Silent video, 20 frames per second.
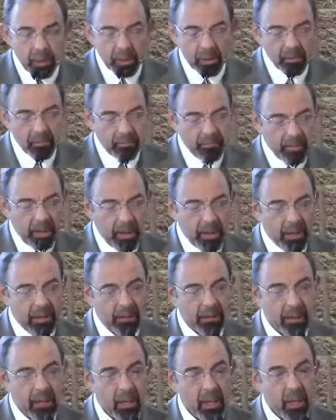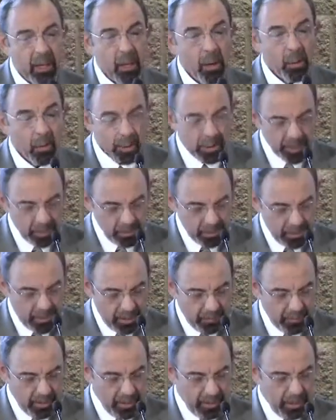you find when you
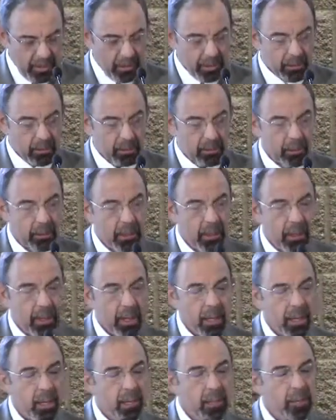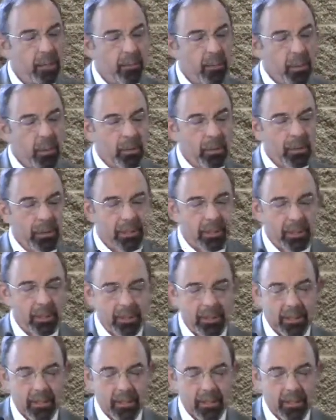come here in community.